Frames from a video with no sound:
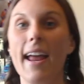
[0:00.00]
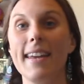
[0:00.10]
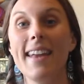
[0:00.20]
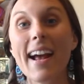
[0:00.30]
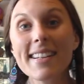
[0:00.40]

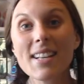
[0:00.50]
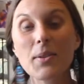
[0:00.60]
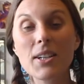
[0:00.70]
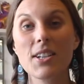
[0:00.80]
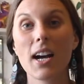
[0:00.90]
next I
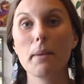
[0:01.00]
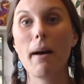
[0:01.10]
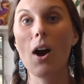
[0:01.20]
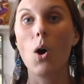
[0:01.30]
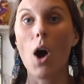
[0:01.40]
want to talk
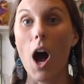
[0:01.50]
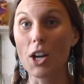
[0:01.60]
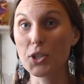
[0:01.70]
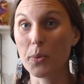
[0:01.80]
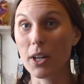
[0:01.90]
about
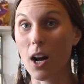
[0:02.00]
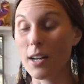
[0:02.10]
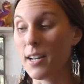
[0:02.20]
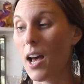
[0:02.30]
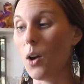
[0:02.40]

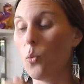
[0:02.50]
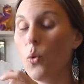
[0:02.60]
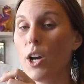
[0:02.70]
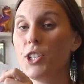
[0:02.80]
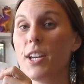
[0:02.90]
ashwagandha,
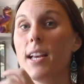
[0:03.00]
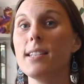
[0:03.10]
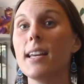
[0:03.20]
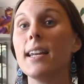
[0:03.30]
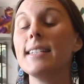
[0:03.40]
which
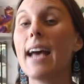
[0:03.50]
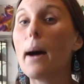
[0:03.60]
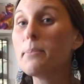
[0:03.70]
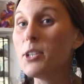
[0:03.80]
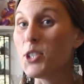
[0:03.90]
is an
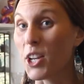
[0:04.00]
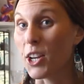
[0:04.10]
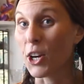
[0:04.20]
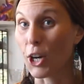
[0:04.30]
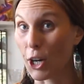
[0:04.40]

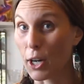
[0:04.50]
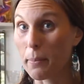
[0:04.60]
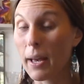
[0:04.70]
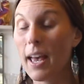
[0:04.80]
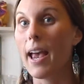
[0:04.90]
adaptogen
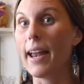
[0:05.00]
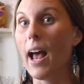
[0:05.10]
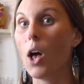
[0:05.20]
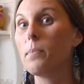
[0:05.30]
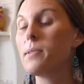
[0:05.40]
herb. It
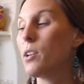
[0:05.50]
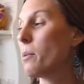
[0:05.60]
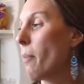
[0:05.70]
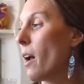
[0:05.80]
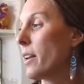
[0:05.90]
helps your
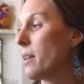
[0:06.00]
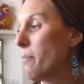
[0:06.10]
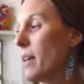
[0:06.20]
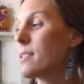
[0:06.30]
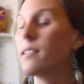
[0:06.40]
body
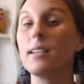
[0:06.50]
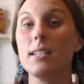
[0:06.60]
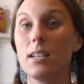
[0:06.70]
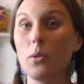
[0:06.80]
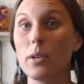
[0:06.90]
basically deal with